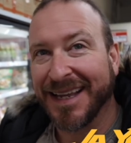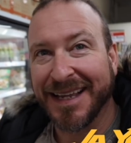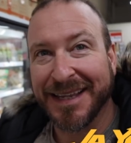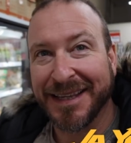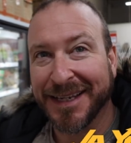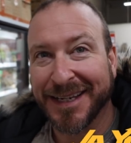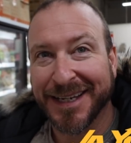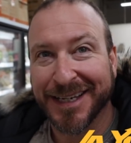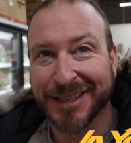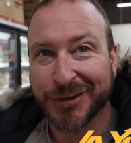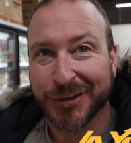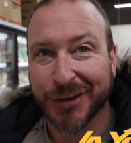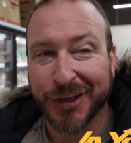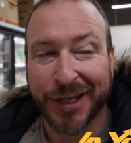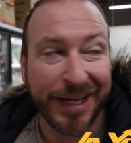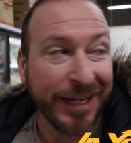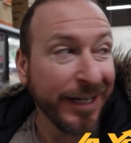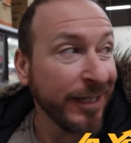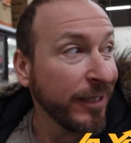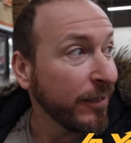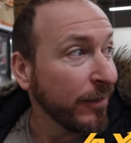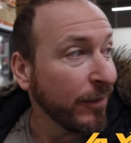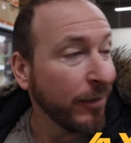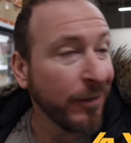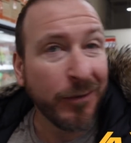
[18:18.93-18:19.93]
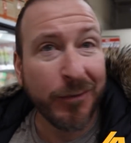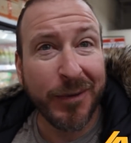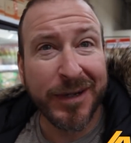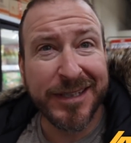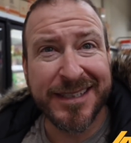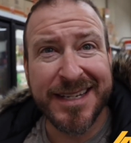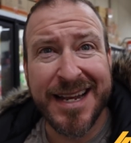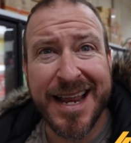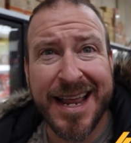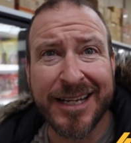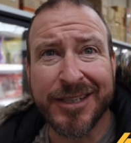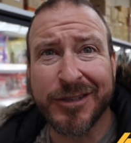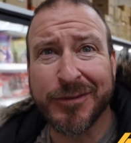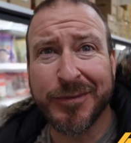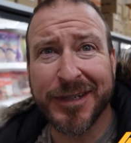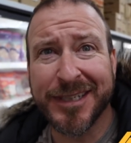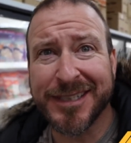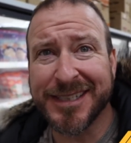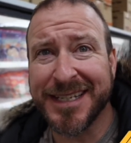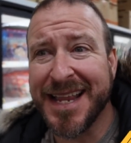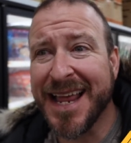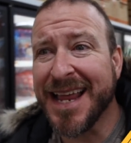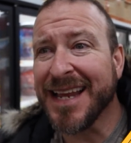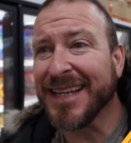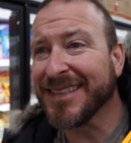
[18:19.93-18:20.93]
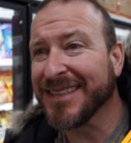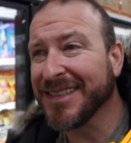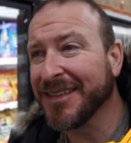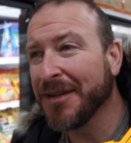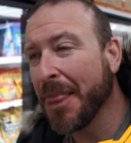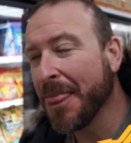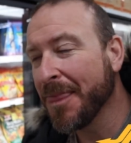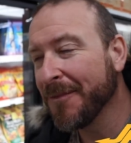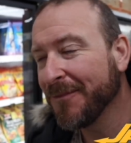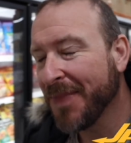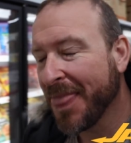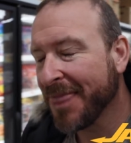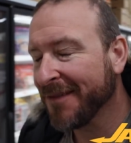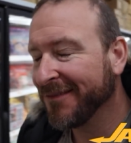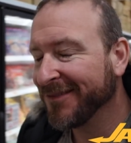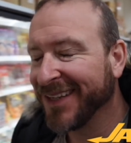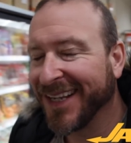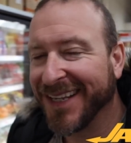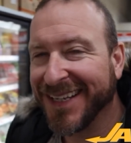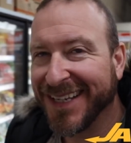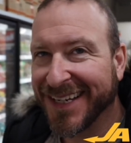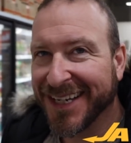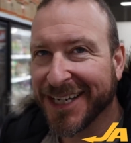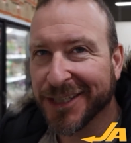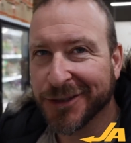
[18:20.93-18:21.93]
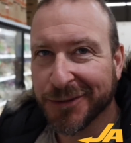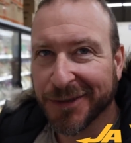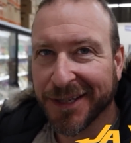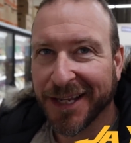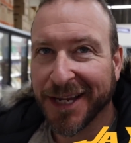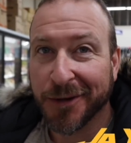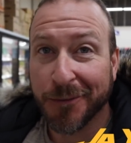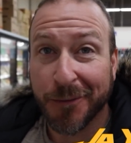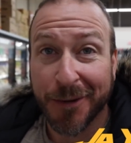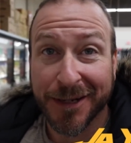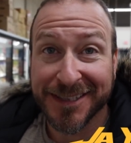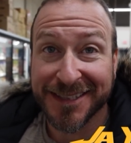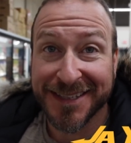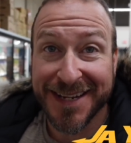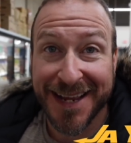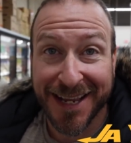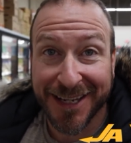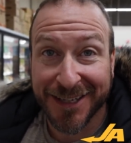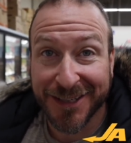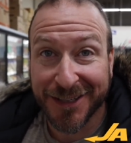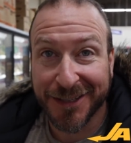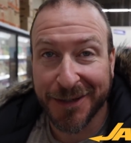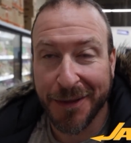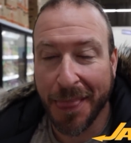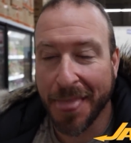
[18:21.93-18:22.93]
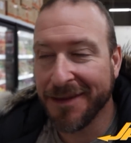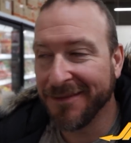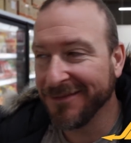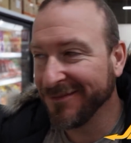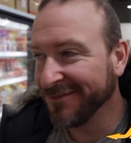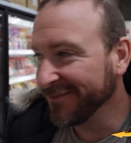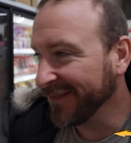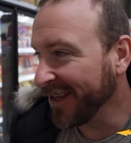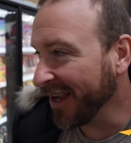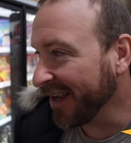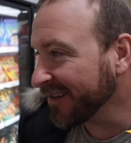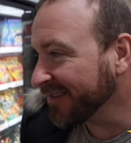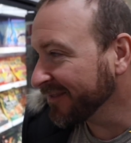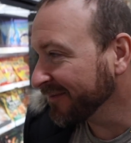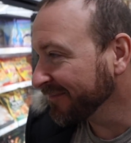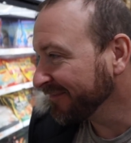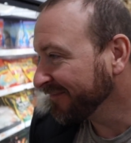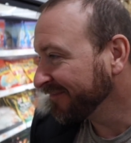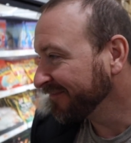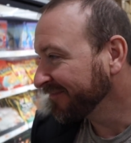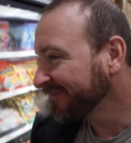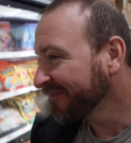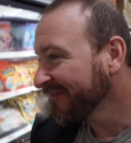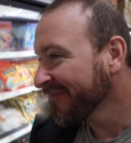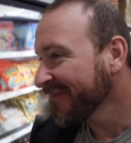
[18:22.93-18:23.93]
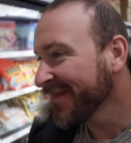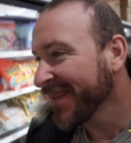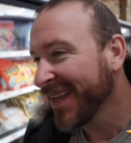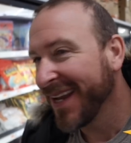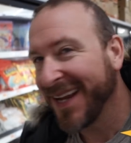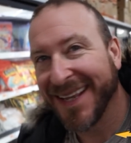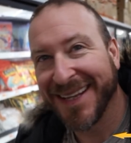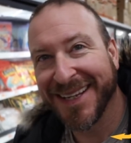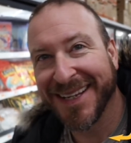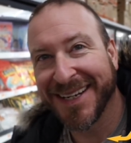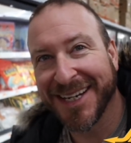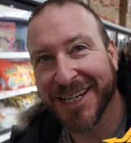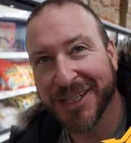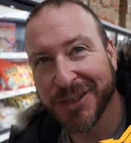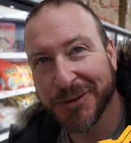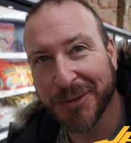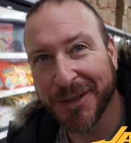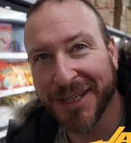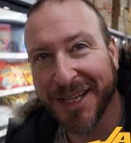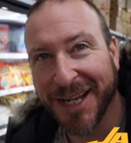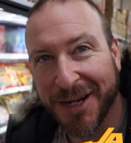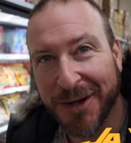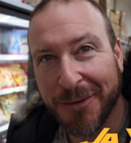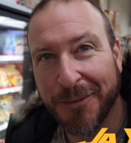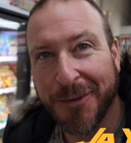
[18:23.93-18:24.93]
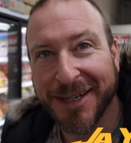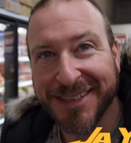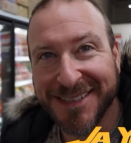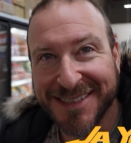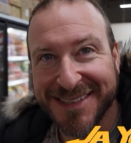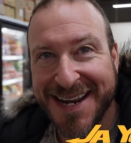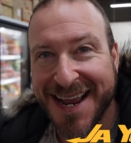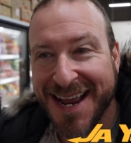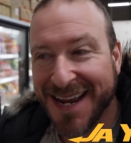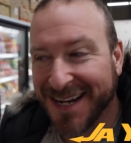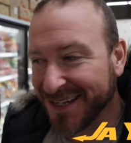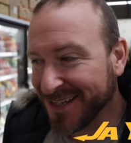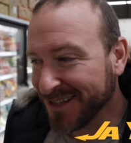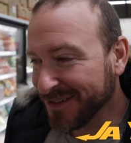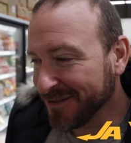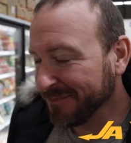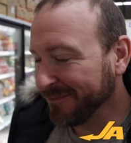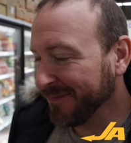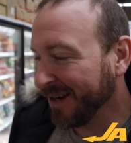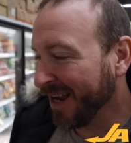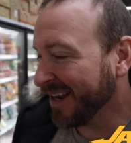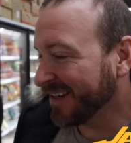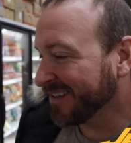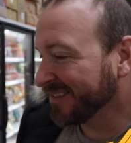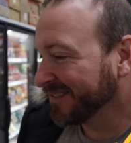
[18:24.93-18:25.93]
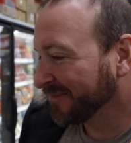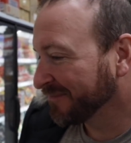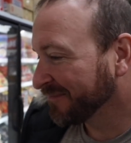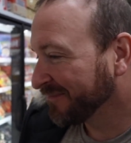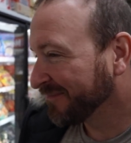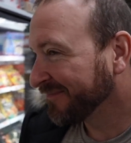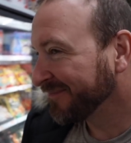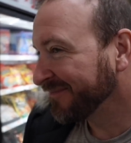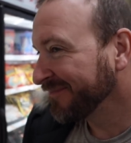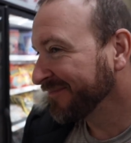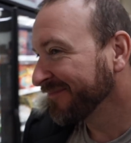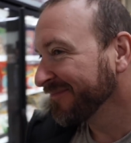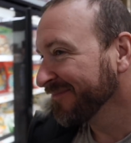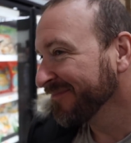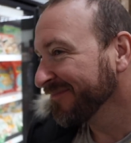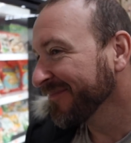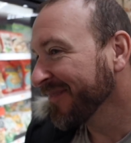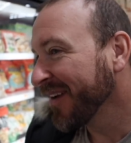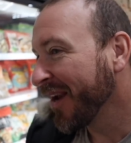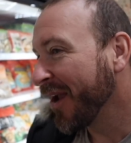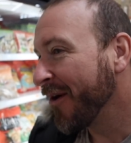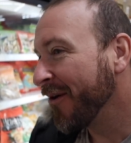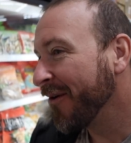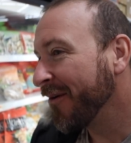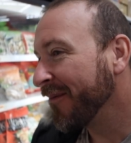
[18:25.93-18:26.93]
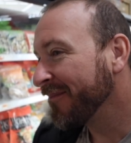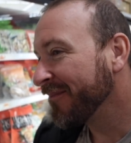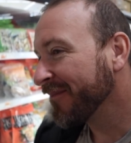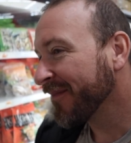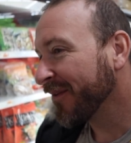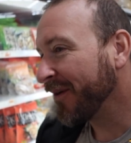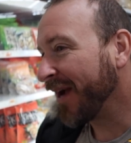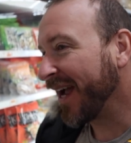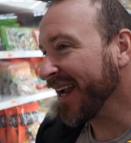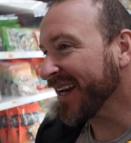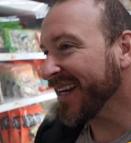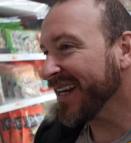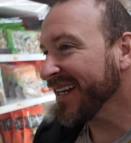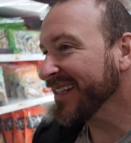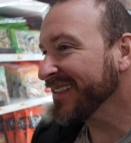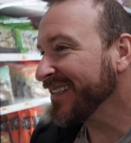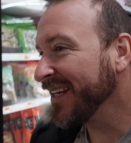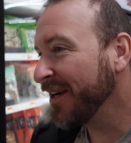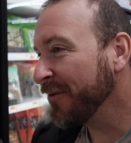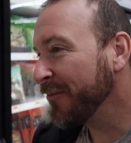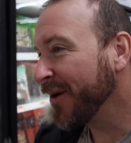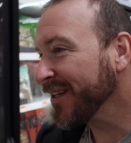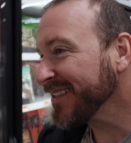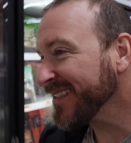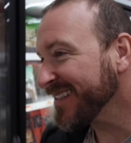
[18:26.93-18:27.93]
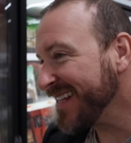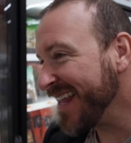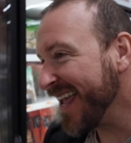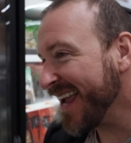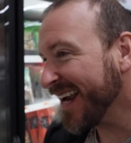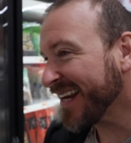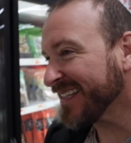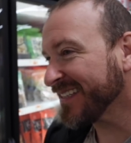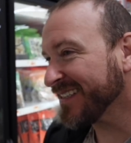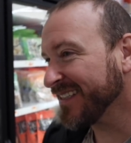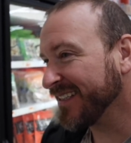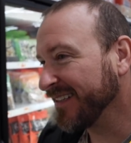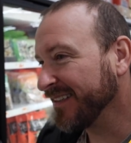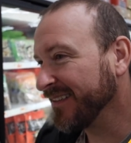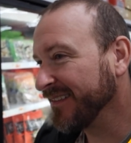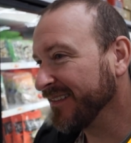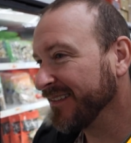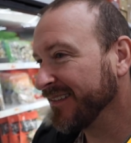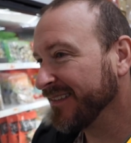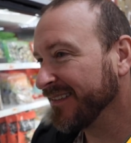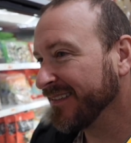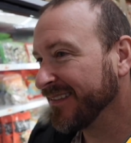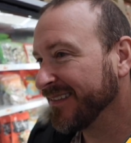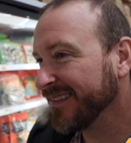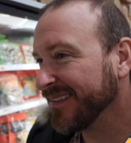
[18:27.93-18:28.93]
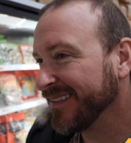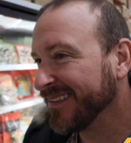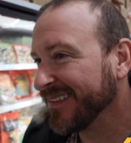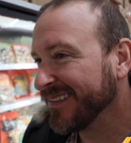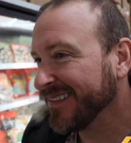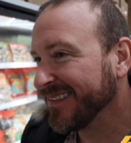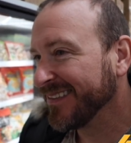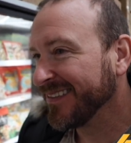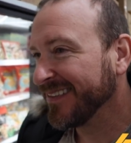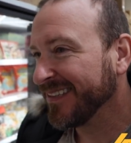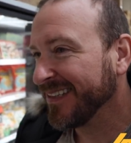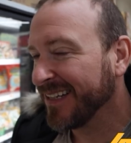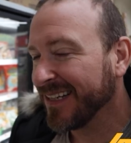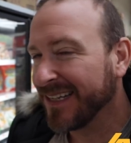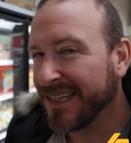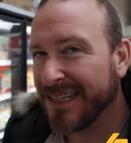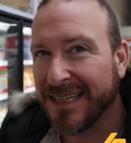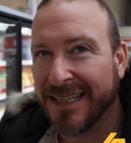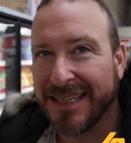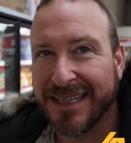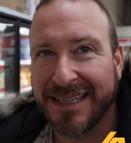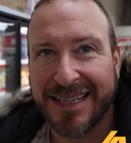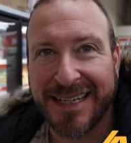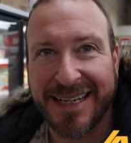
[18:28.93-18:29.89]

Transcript: And the kids are like, what's next? What's next? And the kids are like, what's next? And the kids were like, what's next? I can't say what's next. What's the next?